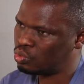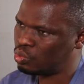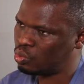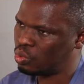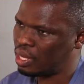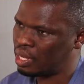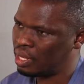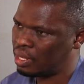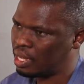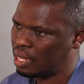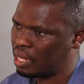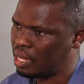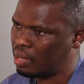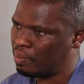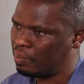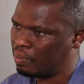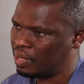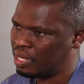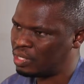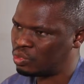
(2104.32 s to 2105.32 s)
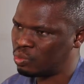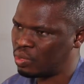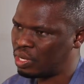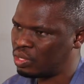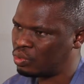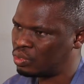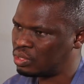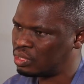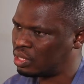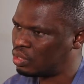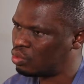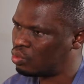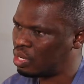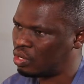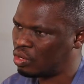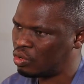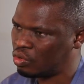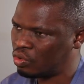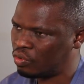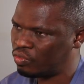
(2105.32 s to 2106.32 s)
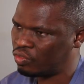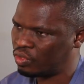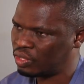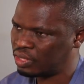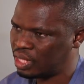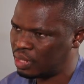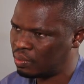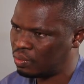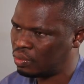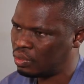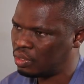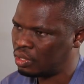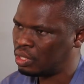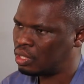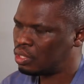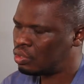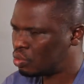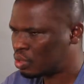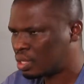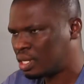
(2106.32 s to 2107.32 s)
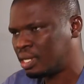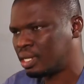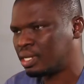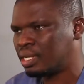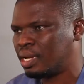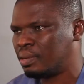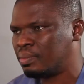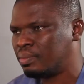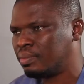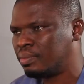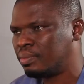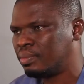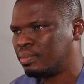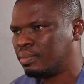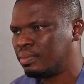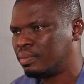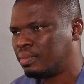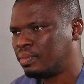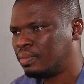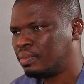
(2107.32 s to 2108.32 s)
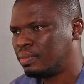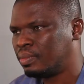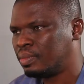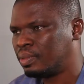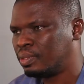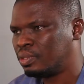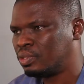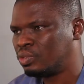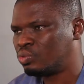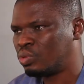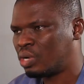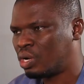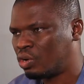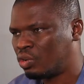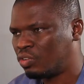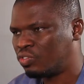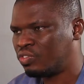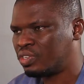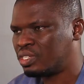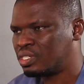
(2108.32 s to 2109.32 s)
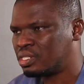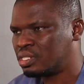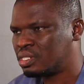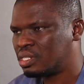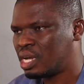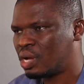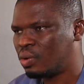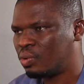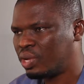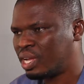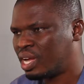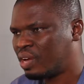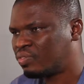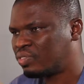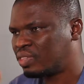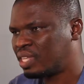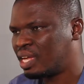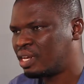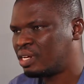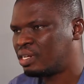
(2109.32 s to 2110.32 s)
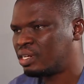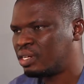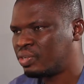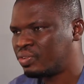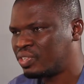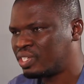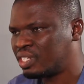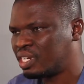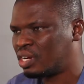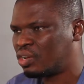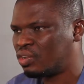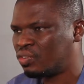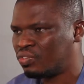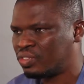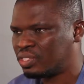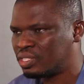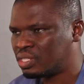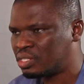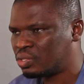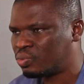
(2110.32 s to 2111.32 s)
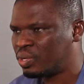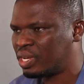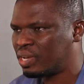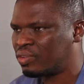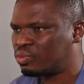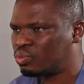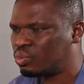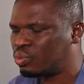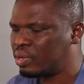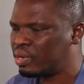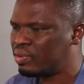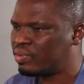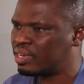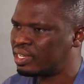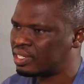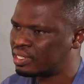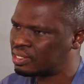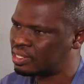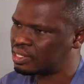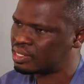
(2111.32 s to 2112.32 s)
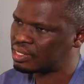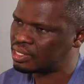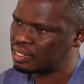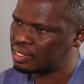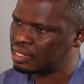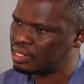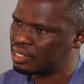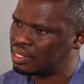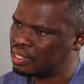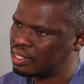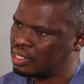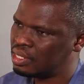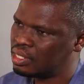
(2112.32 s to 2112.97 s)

you to a place where you think you are not comfortable, you can come to our office. We have 10 regional offices, we have 216